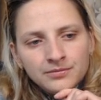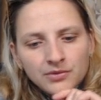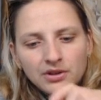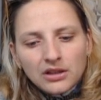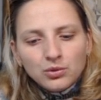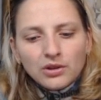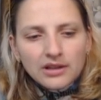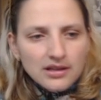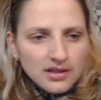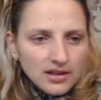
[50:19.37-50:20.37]
That's what
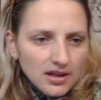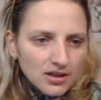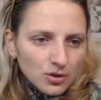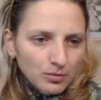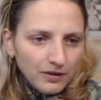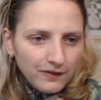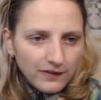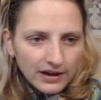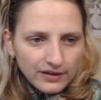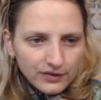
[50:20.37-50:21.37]
I see. So
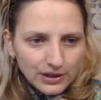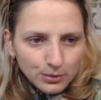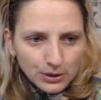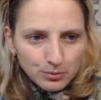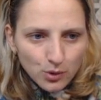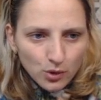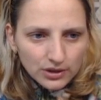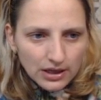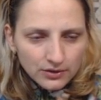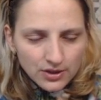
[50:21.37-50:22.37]
b5 a little bit broke
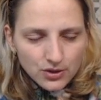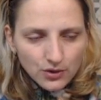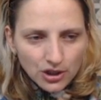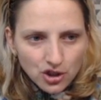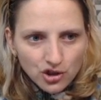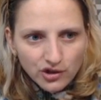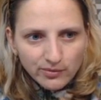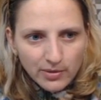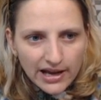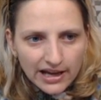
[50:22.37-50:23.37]
down the structure
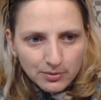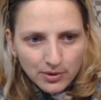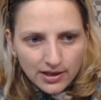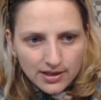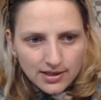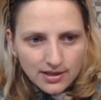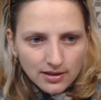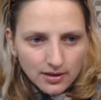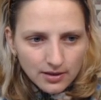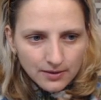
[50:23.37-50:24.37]
of black, plus
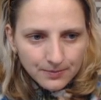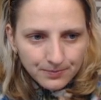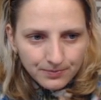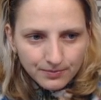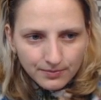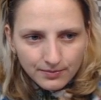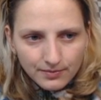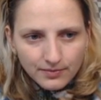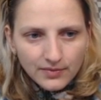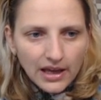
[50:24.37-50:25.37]

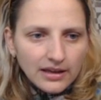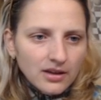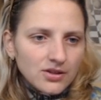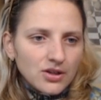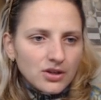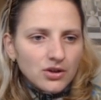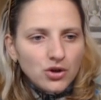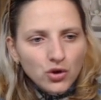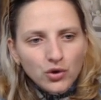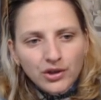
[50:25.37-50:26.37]
taking
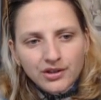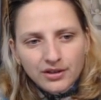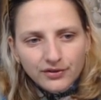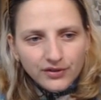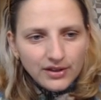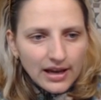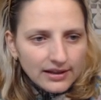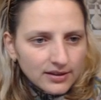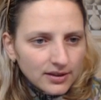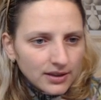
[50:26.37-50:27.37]
security of
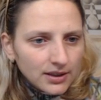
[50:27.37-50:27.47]
that